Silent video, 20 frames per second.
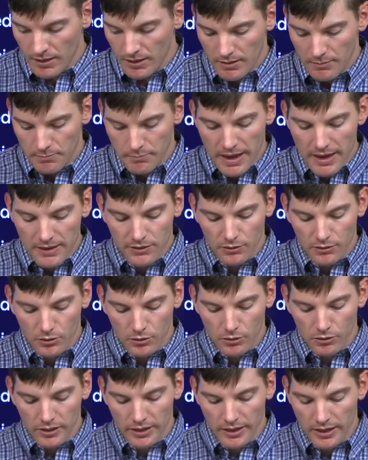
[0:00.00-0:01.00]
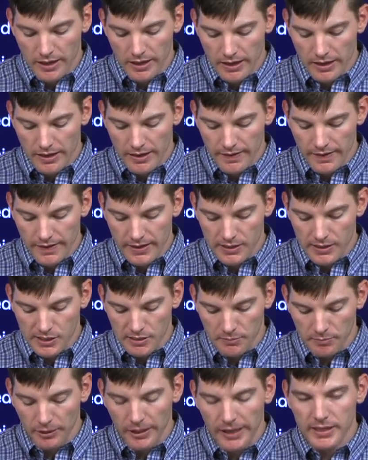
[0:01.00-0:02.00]
Bethel is a
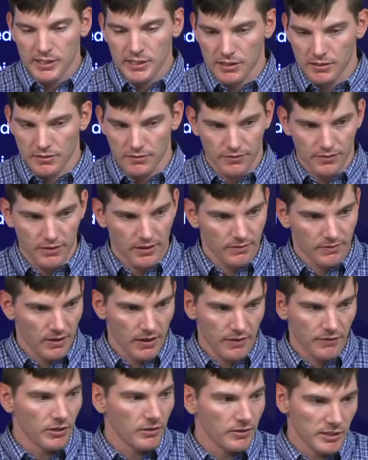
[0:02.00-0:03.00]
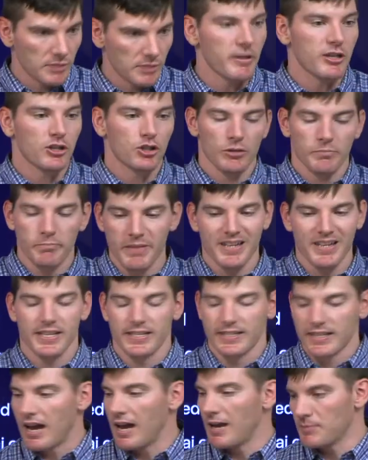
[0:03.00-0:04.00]
place of it's mentioned many
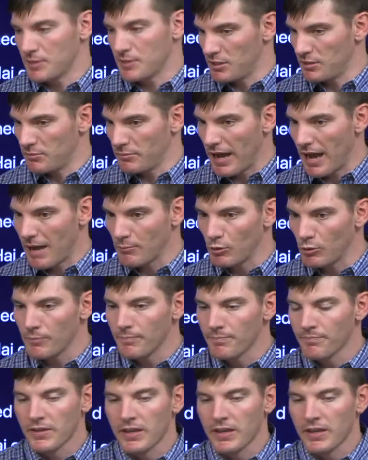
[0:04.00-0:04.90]
times in the Bible.